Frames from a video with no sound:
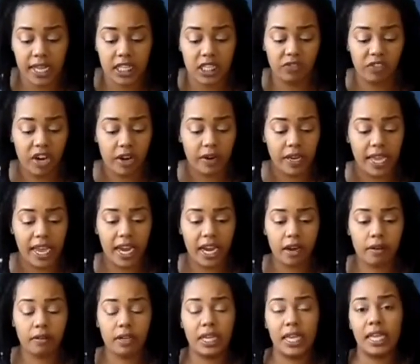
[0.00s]
It's very
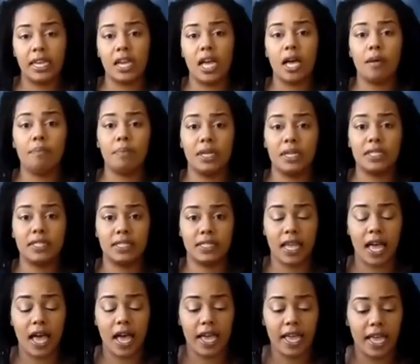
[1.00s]
airy and up in the
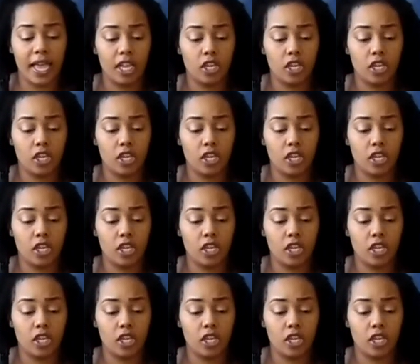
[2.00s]
sky,